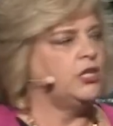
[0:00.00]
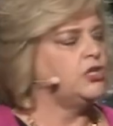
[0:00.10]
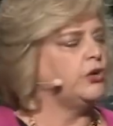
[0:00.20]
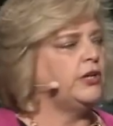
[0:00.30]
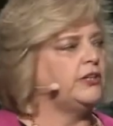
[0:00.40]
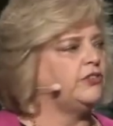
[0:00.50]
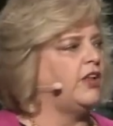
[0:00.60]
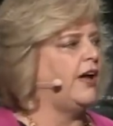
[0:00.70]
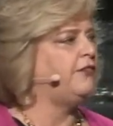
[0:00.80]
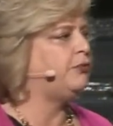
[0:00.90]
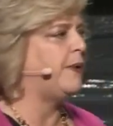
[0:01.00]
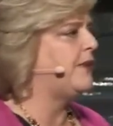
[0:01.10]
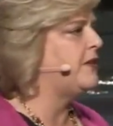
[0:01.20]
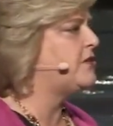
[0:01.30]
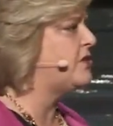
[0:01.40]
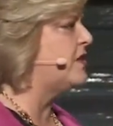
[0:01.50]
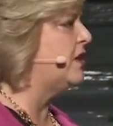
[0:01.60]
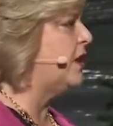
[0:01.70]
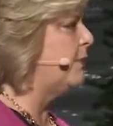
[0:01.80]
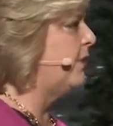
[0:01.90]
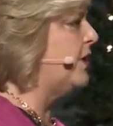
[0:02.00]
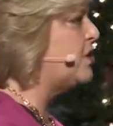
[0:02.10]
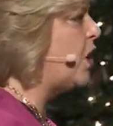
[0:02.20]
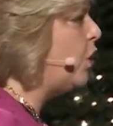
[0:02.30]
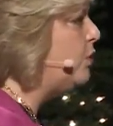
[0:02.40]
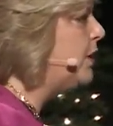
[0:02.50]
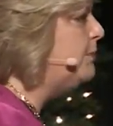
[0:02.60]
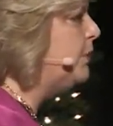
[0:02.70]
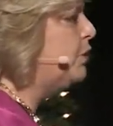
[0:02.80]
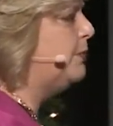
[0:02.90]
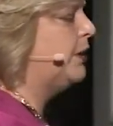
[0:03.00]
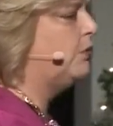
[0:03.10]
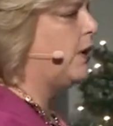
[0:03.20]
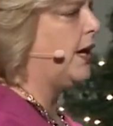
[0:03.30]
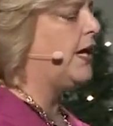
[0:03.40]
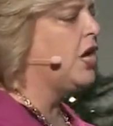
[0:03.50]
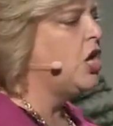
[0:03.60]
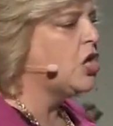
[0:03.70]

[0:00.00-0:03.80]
During its lifespan, this is the number that totally blew me away.